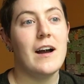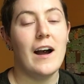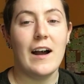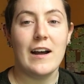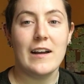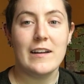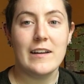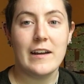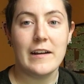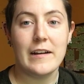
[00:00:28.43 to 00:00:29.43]
I
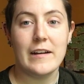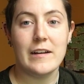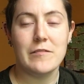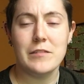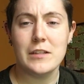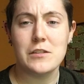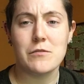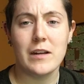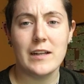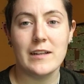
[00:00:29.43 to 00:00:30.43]
have finished
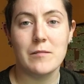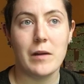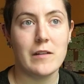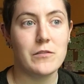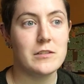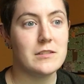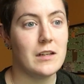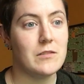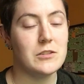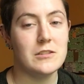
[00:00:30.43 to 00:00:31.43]
writing my first
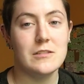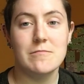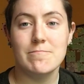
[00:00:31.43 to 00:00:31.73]
novel.